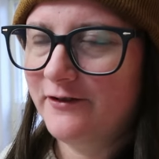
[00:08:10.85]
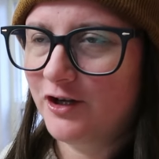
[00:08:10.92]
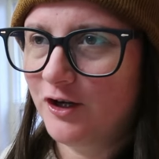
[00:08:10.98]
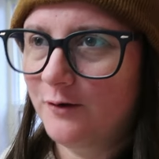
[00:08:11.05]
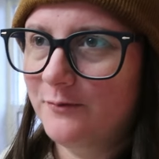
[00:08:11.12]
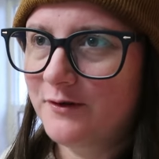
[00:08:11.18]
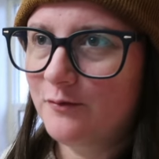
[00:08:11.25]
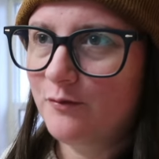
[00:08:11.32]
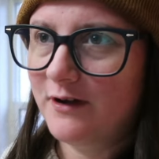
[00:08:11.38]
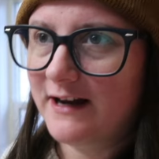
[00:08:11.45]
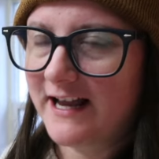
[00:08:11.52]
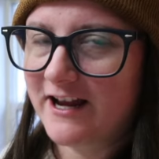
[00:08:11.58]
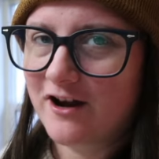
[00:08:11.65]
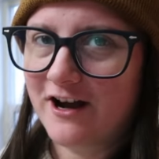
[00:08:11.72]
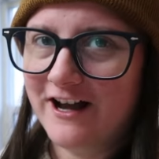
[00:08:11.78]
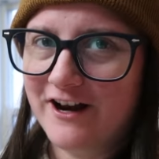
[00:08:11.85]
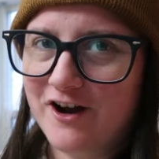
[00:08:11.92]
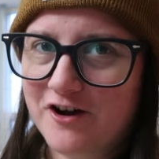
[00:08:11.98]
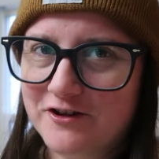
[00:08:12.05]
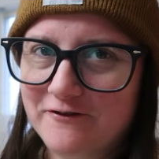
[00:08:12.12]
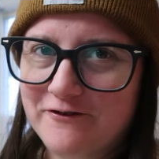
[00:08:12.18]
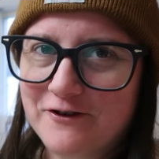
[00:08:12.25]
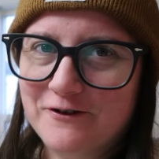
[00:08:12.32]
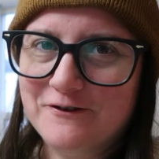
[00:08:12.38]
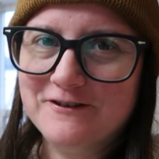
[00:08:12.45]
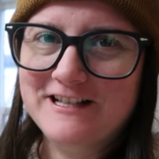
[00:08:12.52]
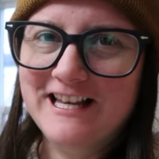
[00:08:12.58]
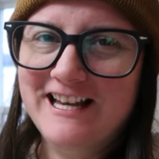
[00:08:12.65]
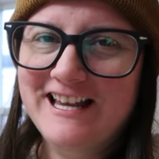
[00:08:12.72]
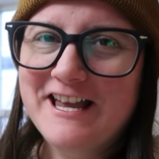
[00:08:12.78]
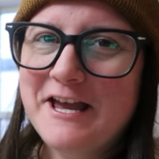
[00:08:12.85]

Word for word: filmed, when I got all of those